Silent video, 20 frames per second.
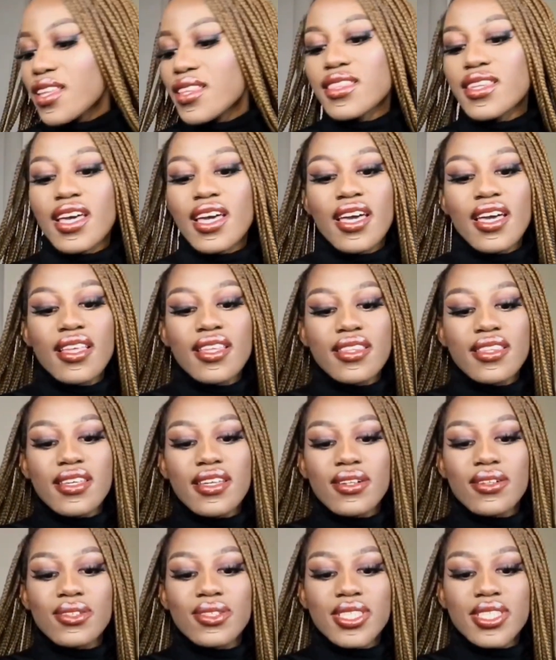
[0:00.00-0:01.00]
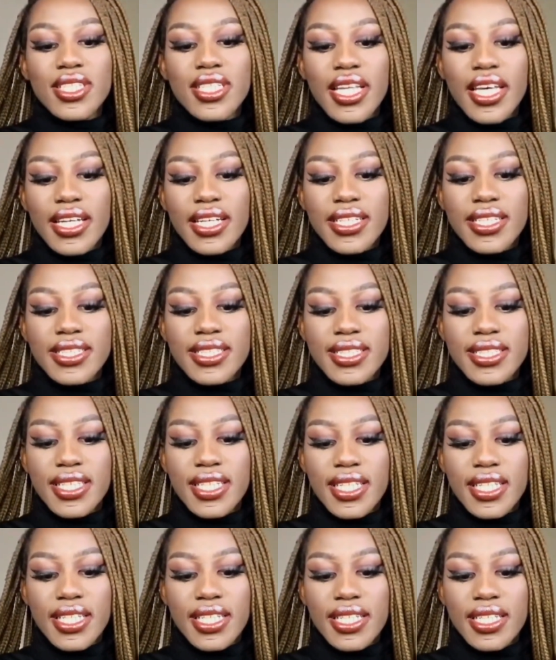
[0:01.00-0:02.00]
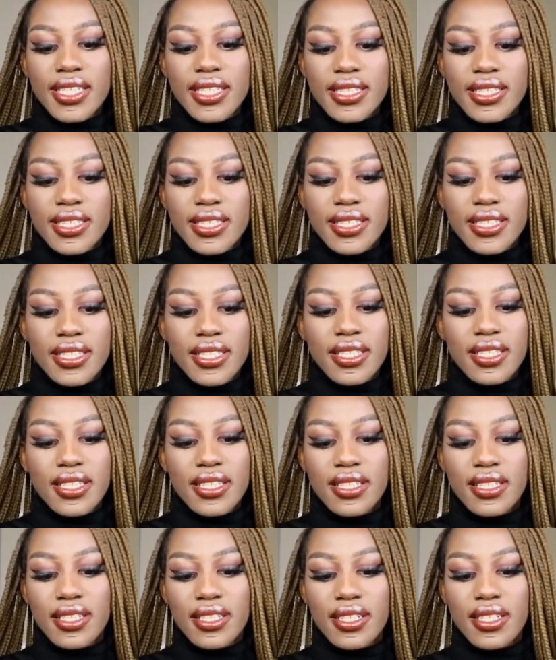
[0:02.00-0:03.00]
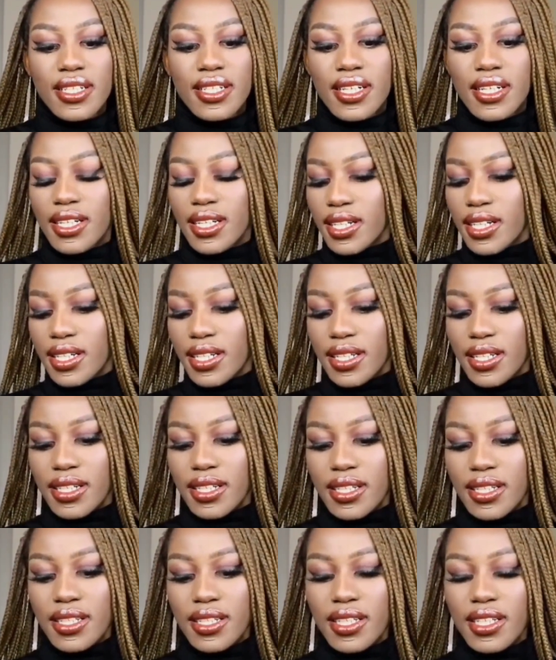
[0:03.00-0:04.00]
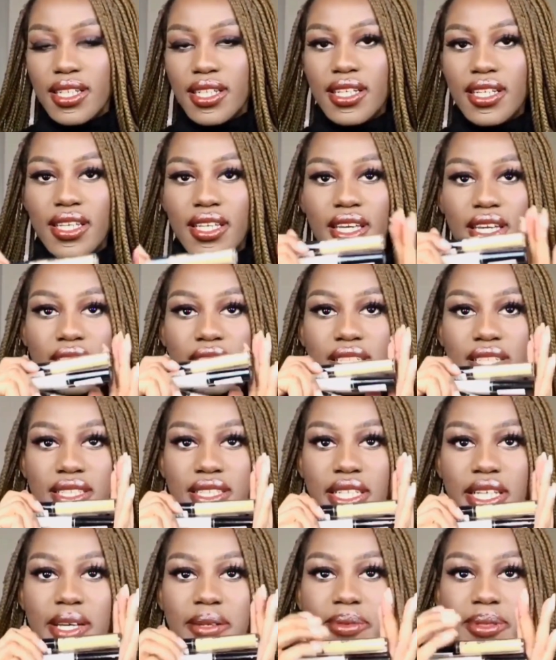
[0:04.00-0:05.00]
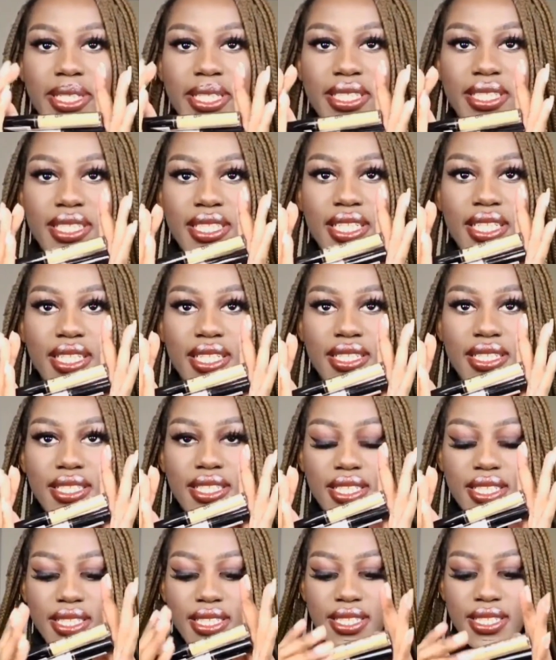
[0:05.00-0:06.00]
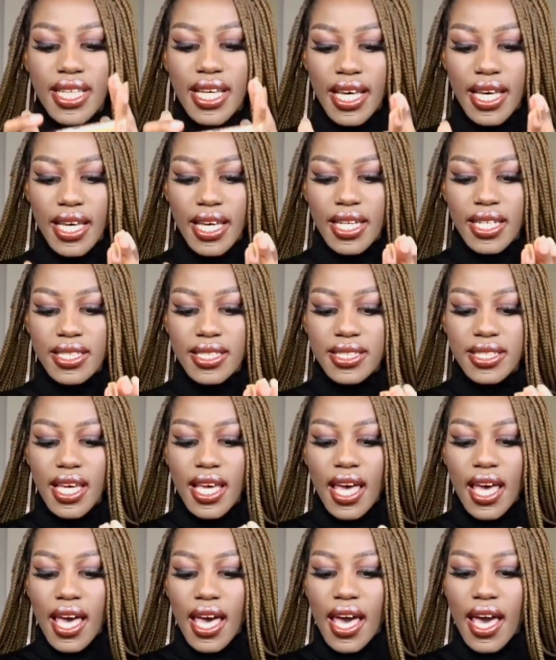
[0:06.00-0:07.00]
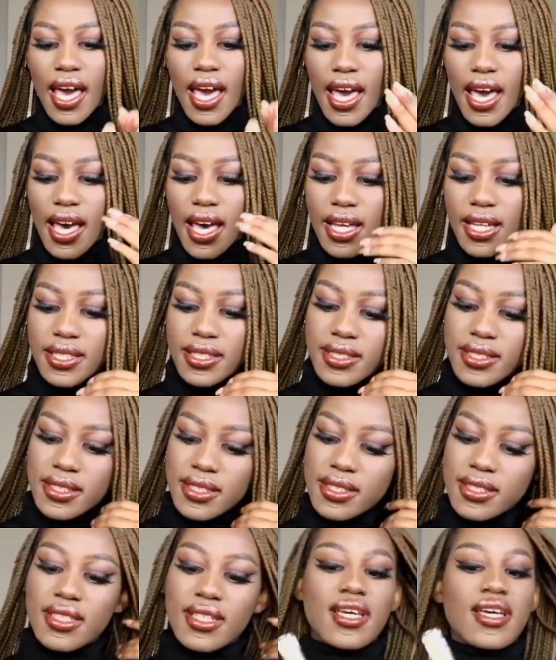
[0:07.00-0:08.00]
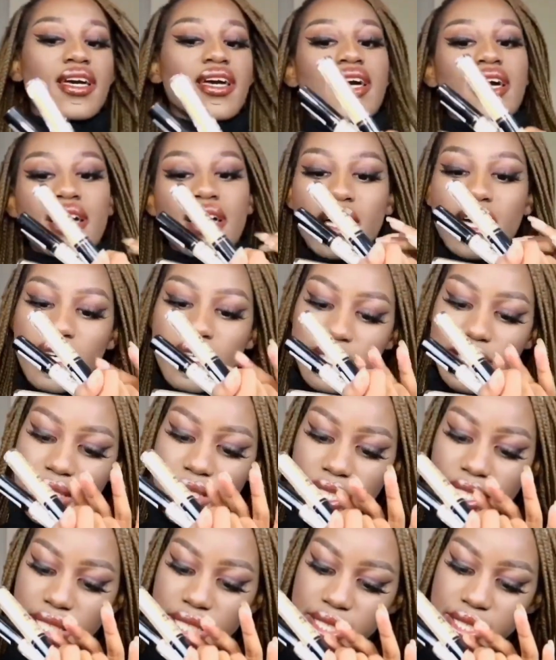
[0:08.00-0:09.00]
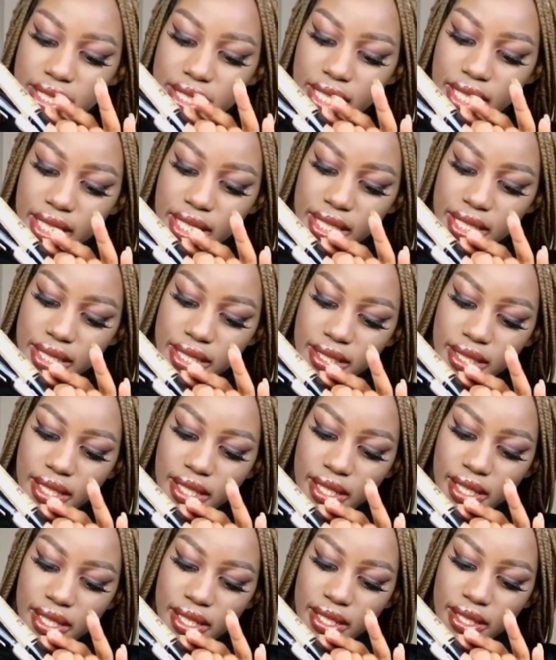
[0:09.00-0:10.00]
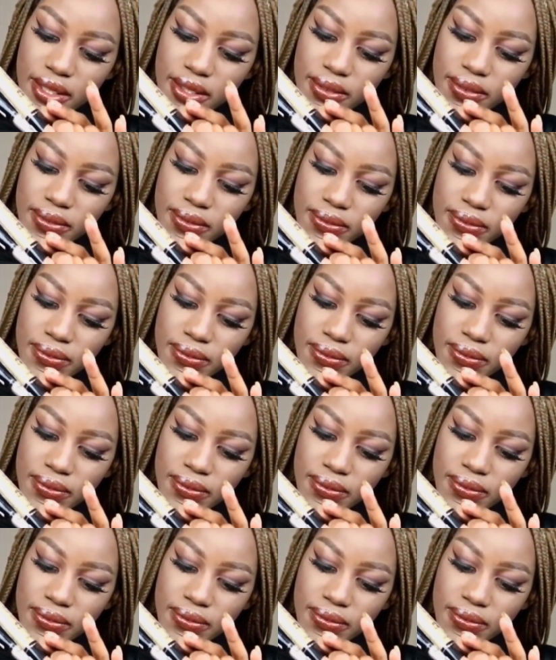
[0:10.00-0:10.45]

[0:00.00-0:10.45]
and then they're also like concealers. Yeah, there's a couple concealers inside, and the concealers are,